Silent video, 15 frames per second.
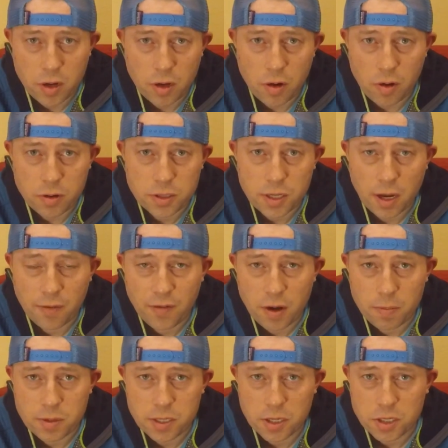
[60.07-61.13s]
yourself in a
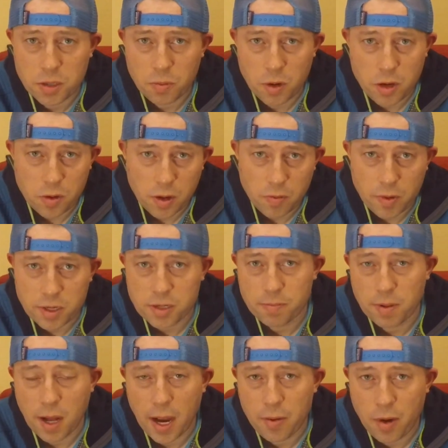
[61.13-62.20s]
position where you can
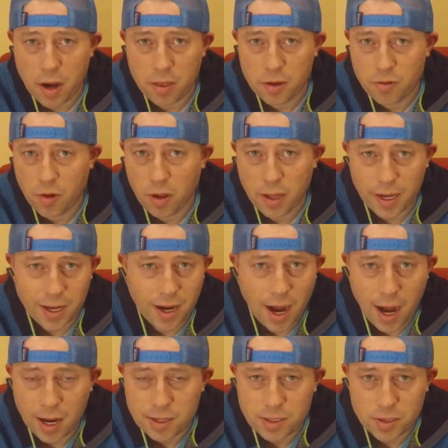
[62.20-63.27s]
resupply right on the trail, like at a
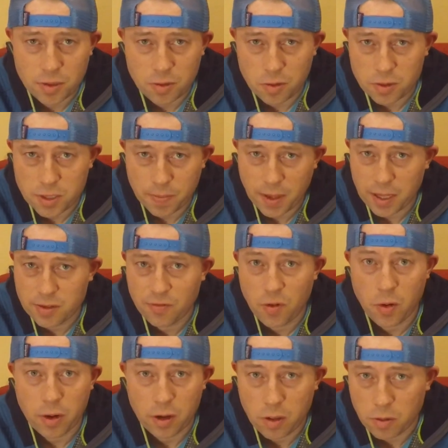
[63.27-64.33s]
hostel or something that's
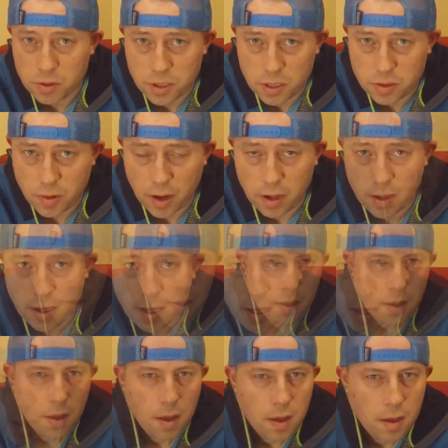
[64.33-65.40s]
very close to the trail.
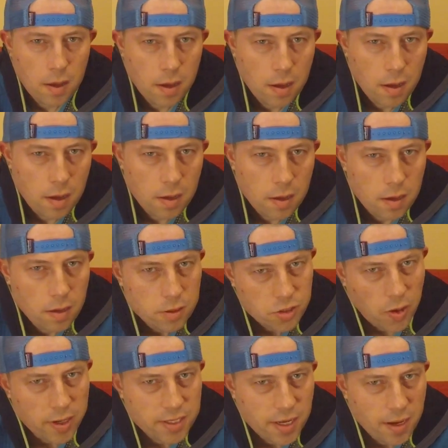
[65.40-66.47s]
So
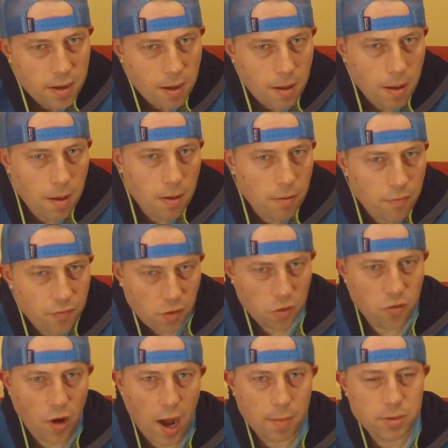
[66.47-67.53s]
I said food
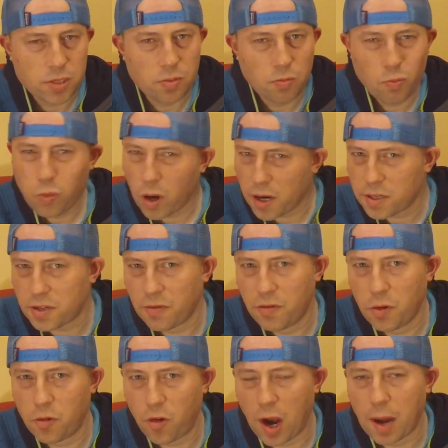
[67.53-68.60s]
drops. What is a
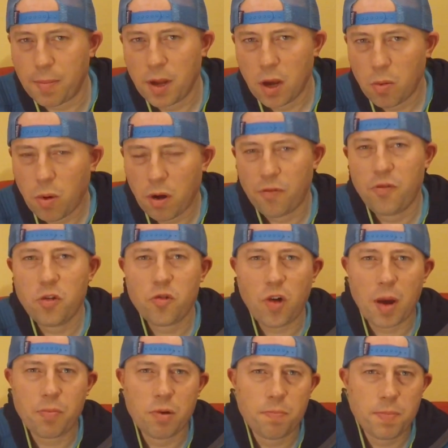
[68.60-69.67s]
food drop? Well, a food
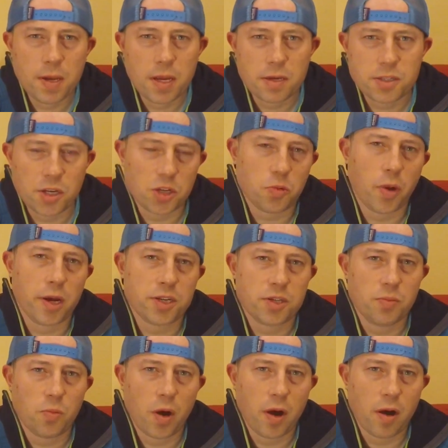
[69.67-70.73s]
drop would be a
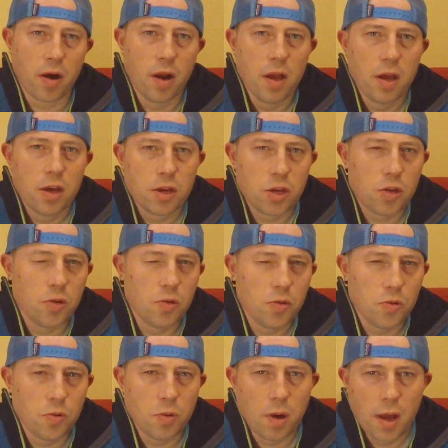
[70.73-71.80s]
situation where
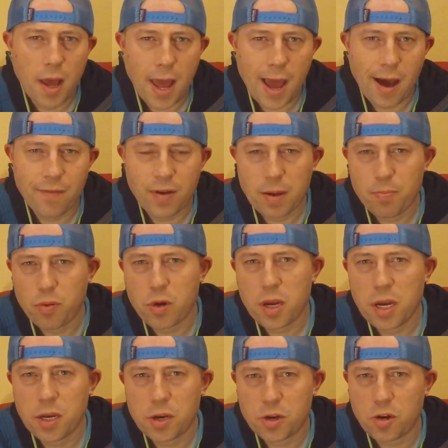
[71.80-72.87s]
you have a
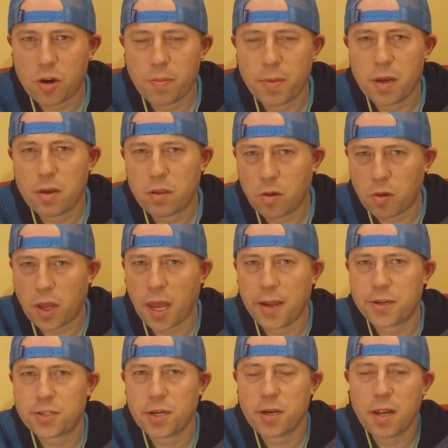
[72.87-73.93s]
predetermined
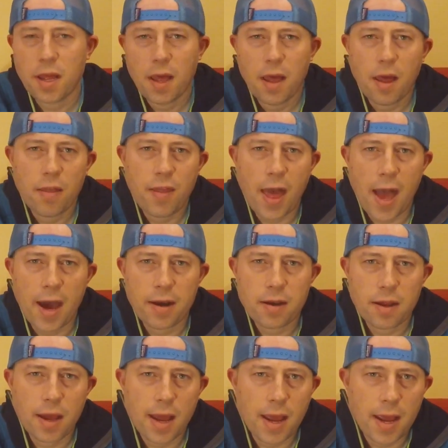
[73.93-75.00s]
location that
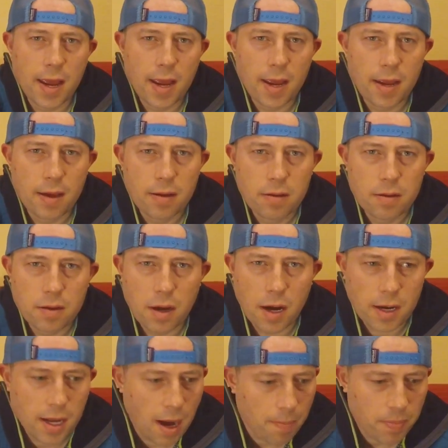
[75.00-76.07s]
a
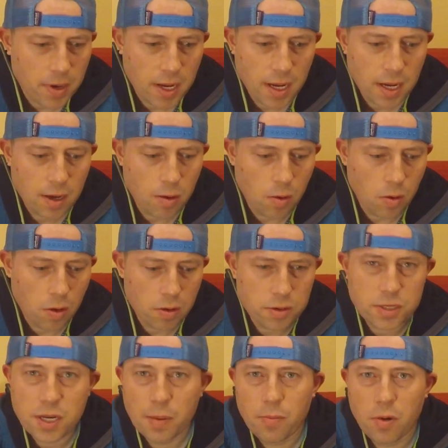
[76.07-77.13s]
company or
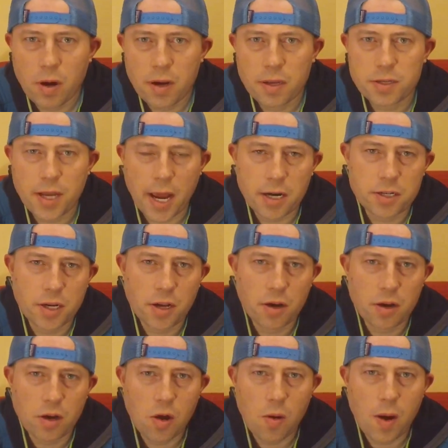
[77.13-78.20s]
someone is actually going
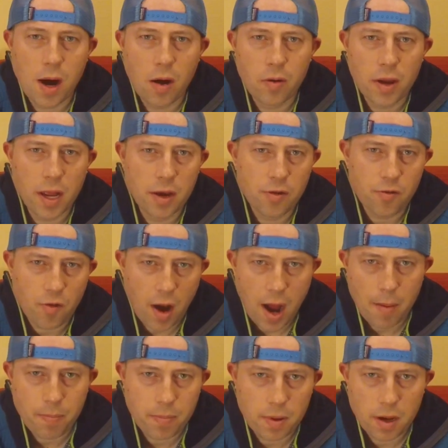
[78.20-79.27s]
to go out and
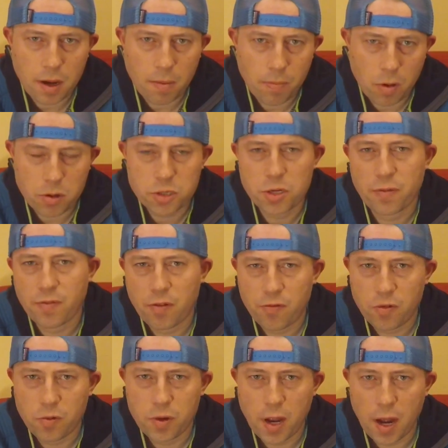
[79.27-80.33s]
drop a portion of your
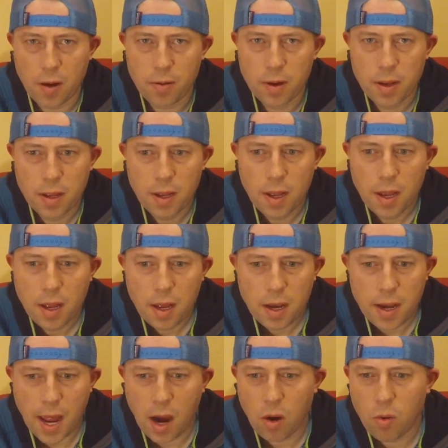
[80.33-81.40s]
food down.
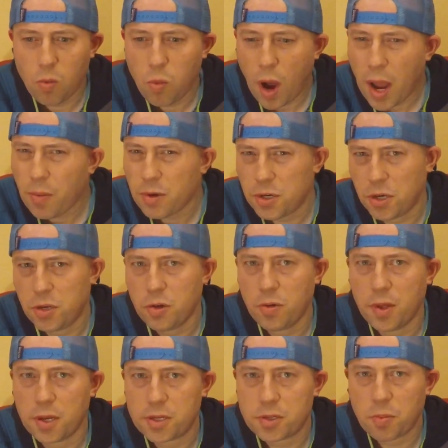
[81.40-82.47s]
Now, why would you do
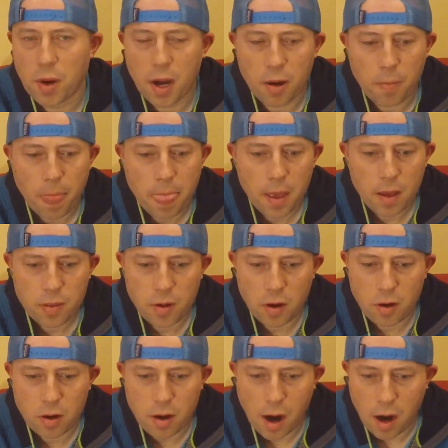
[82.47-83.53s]
this? Well,
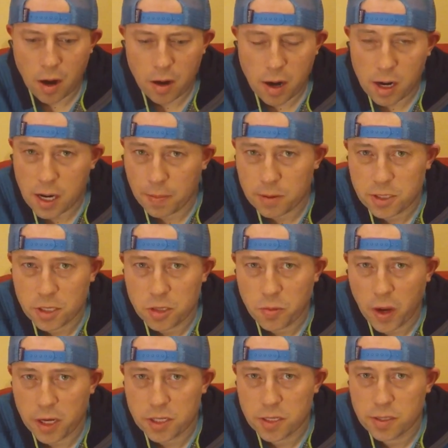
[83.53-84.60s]
there are a couple of
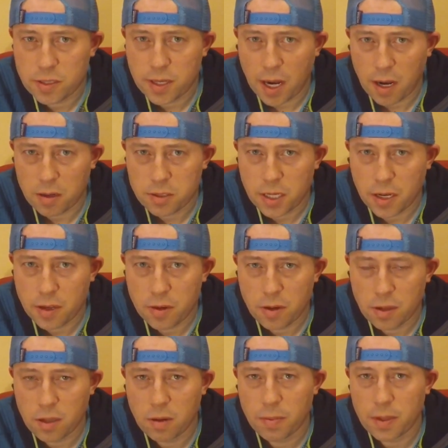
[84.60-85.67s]
situations that I'll tell you a
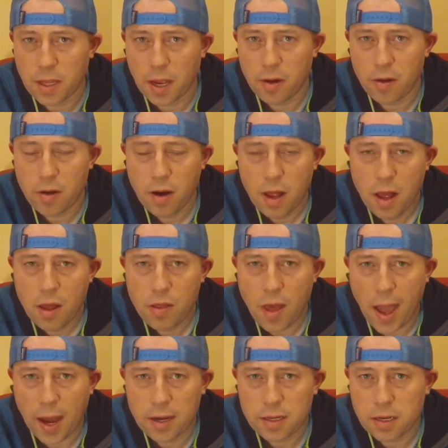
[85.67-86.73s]
little bit later
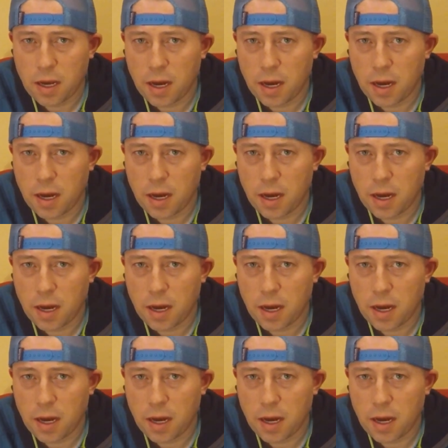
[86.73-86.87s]
that